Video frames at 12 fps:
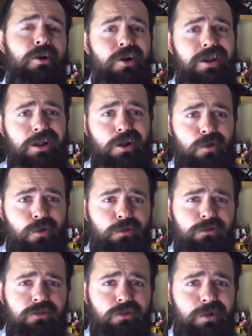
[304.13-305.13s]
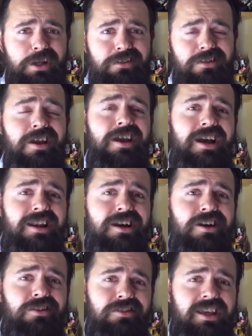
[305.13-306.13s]
my local streets and
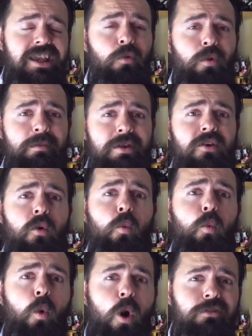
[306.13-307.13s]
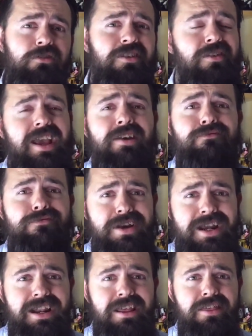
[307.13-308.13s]
asking women what do they
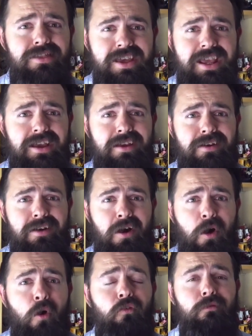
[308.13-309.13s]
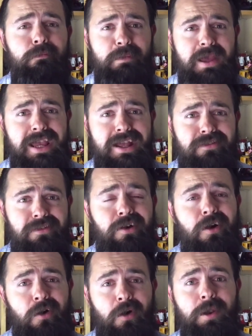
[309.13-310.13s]
really think of beards
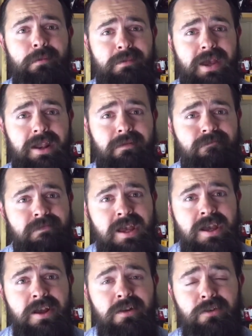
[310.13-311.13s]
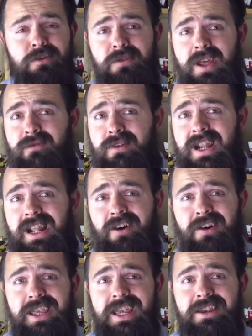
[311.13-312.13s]
on men. Do they really
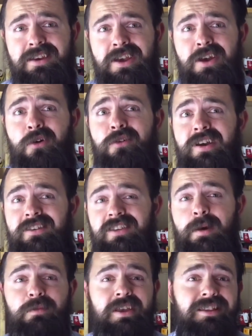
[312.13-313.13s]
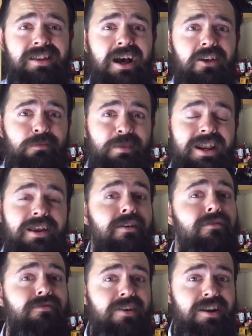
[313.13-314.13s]
like it, or is that something that us men
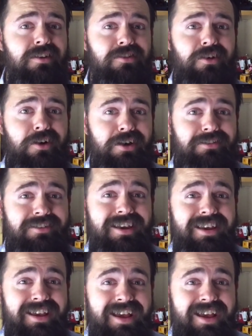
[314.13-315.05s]
have fantasized